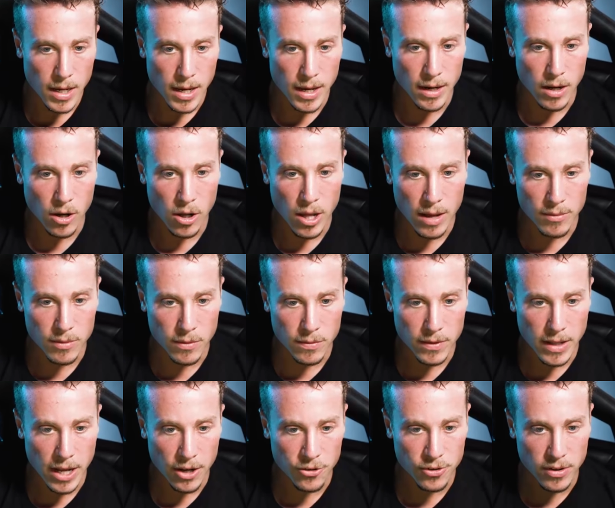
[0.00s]
and I'll have a
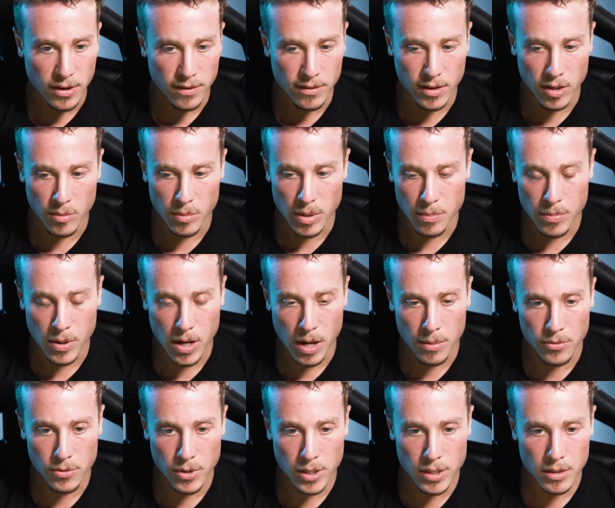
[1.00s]
flash that's gonna be
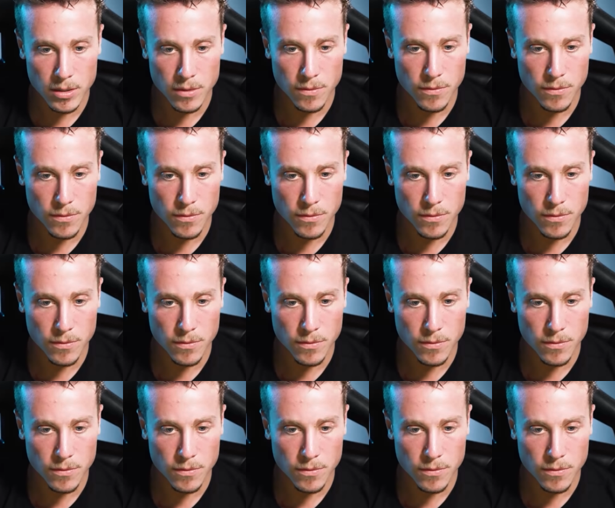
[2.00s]
popped right